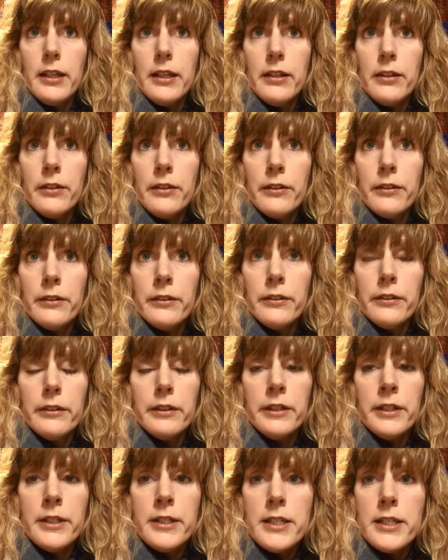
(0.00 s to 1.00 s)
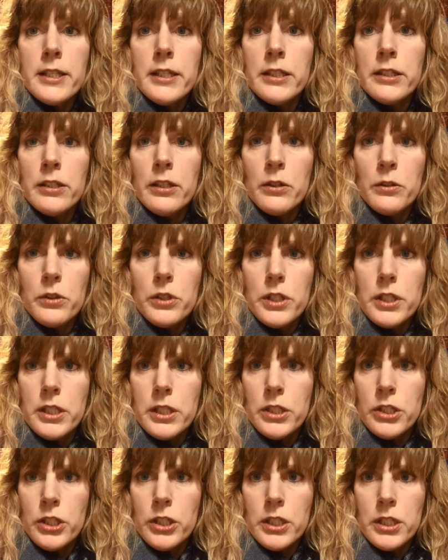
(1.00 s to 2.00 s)
her insulin
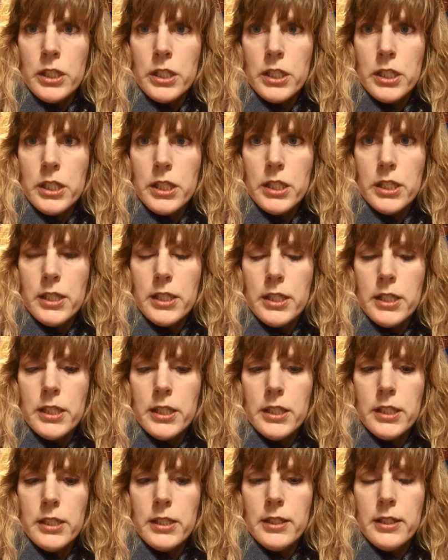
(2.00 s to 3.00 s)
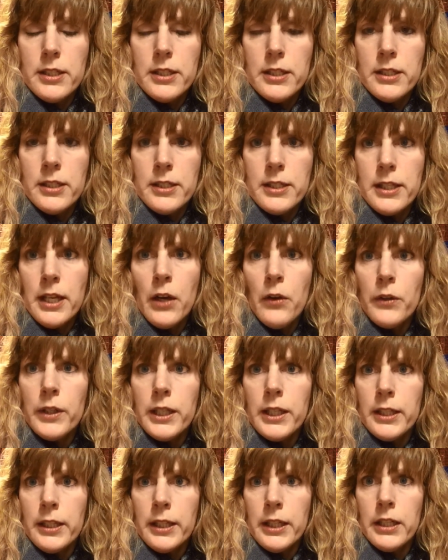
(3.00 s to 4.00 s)
dosage is
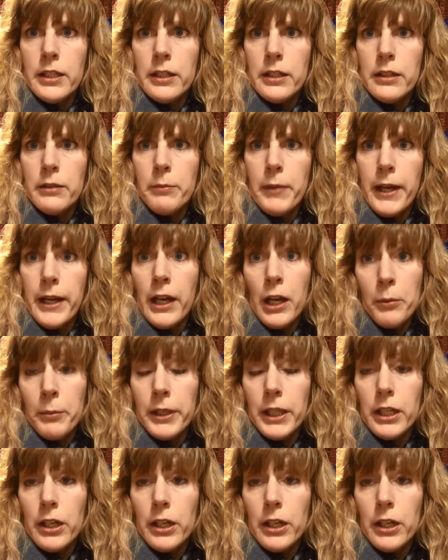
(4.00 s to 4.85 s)
calculated by how many